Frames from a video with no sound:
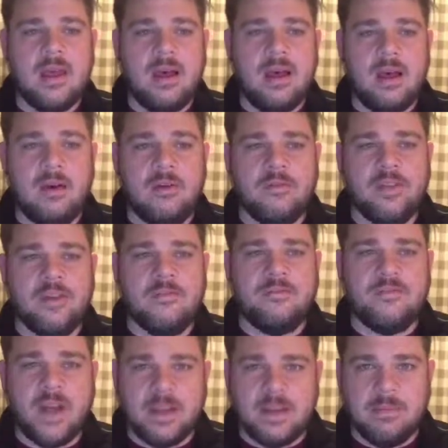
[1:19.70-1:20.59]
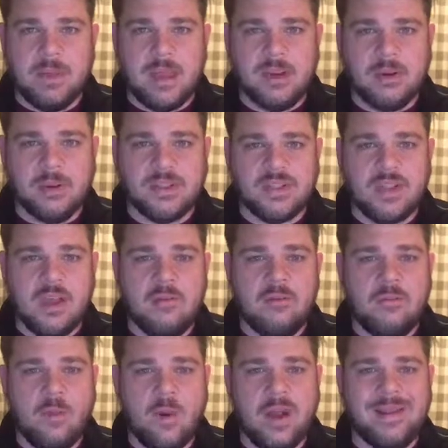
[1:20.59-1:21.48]
of the fundamentals of
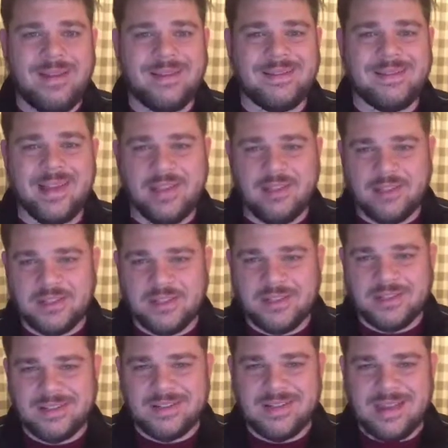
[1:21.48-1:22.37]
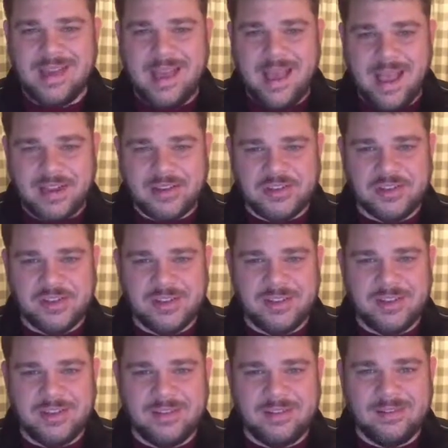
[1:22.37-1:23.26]
what intelligence
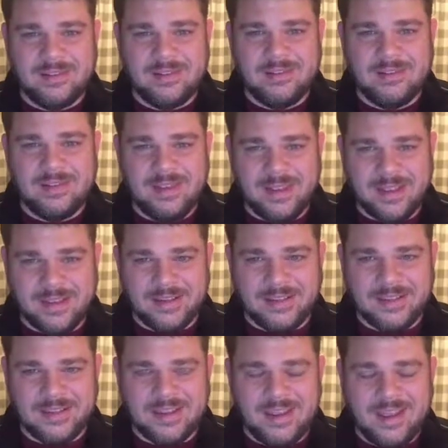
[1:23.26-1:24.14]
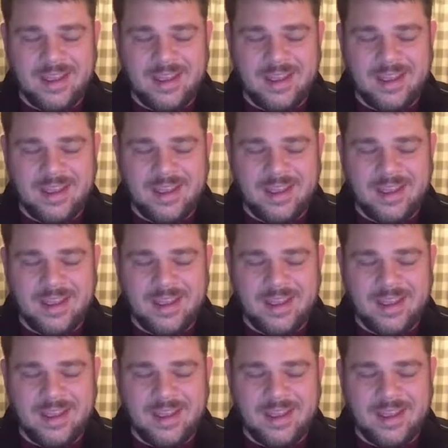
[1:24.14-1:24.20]
actually is.